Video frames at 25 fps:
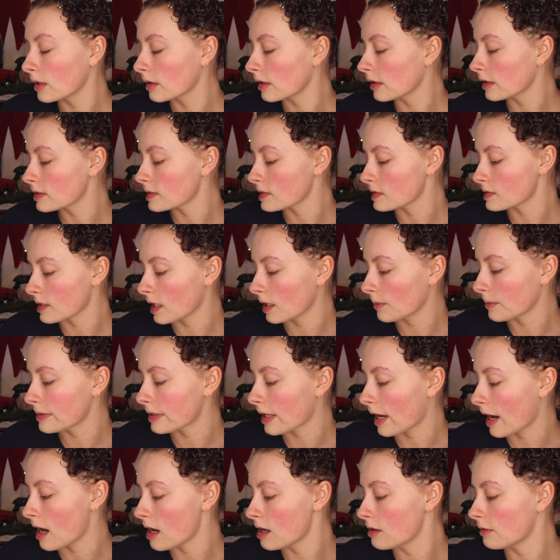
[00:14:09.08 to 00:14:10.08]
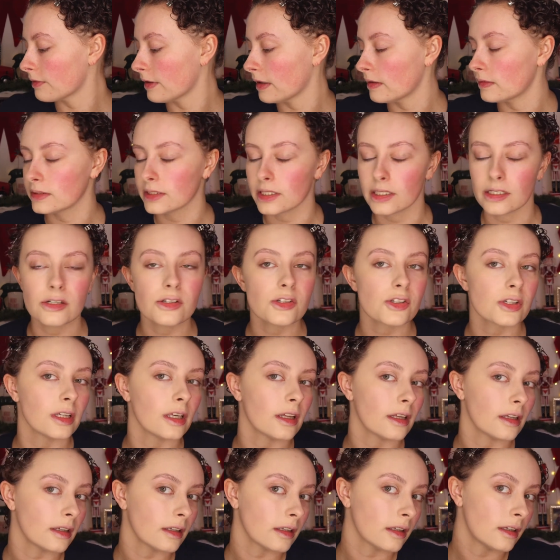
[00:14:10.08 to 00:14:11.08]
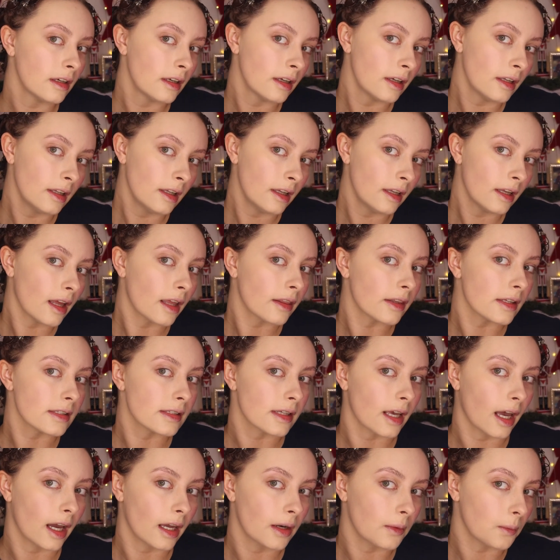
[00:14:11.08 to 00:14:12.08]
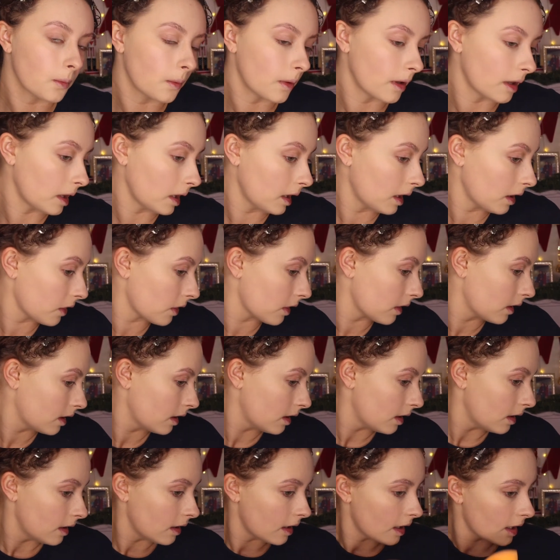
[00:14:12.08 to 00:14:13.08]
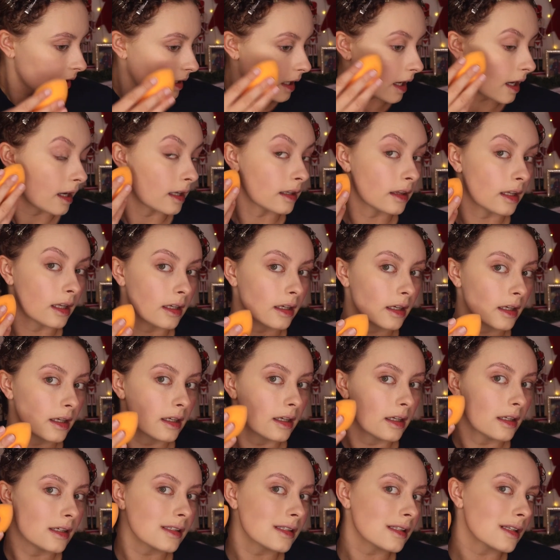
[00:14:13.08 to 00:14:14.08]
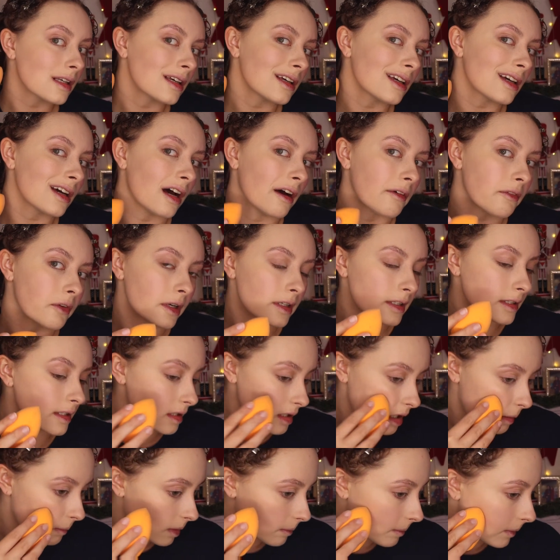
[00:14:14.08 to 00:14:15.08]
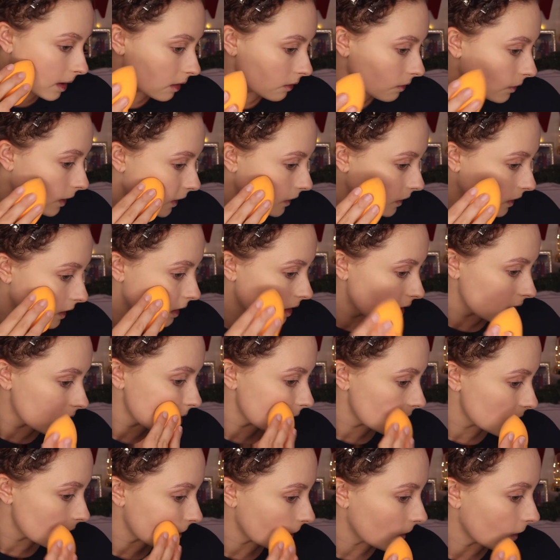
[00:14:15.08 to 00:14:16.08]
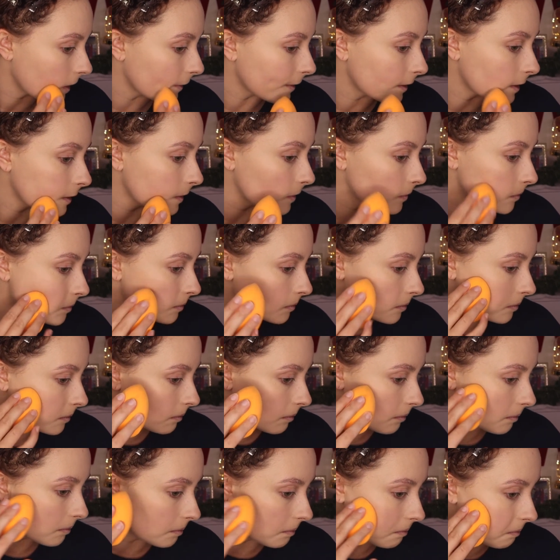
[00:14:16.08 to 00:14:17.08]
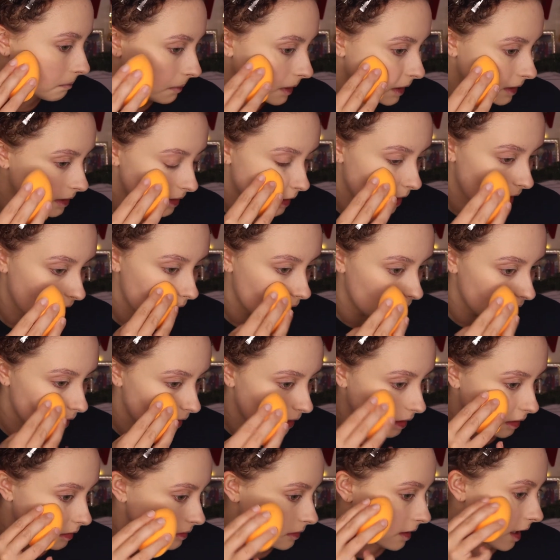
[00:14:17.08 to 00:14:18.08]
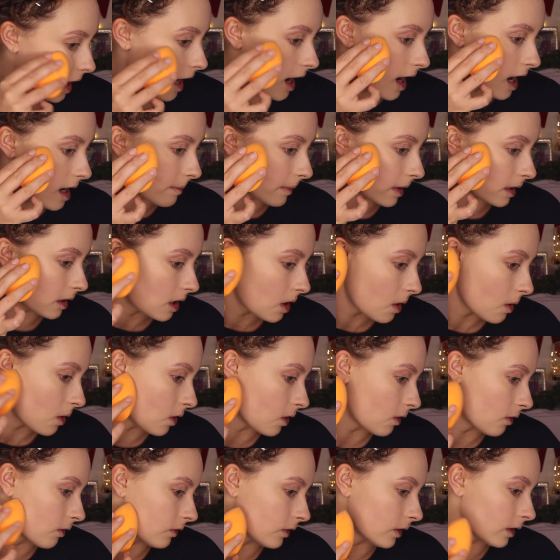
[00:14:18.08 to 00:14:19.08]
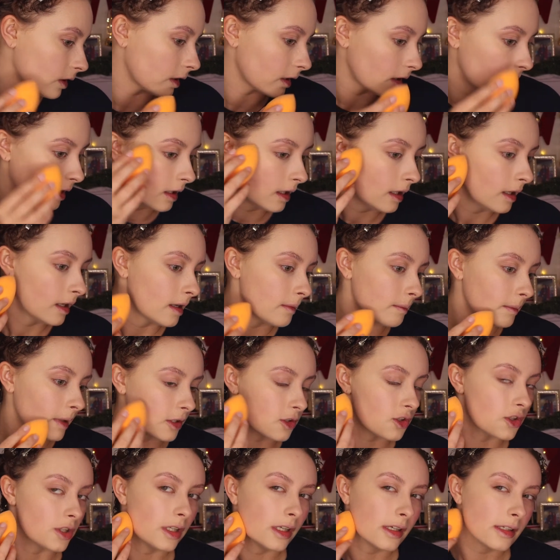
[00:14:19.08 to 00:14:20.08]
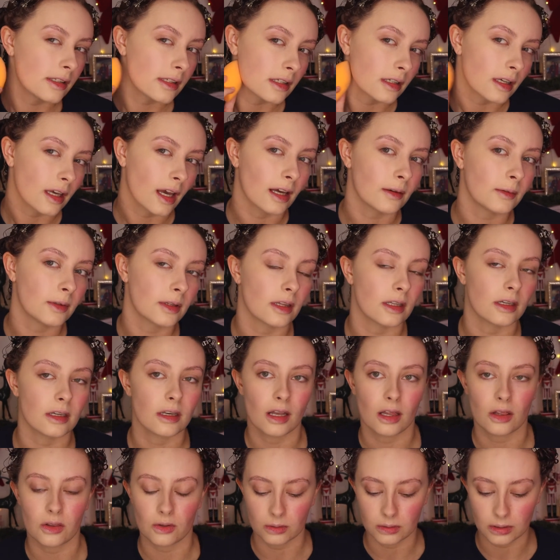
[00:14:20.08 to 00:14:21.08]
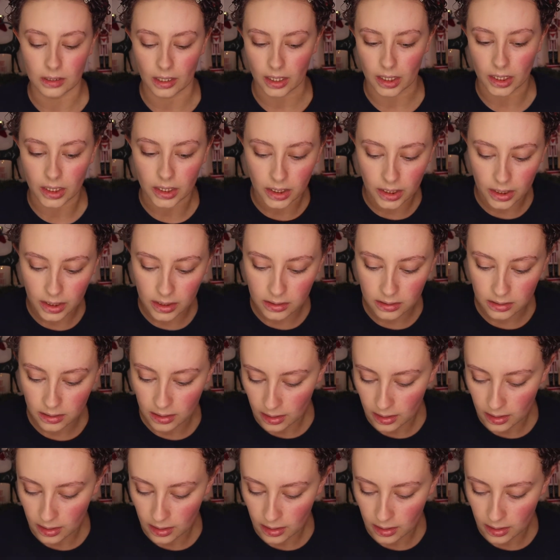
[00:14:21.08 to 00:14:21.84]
there's the side without foundation and the side with. Again, like, it is like covering some of my redness, but not a lot. I might go over my cheeks again with another layer.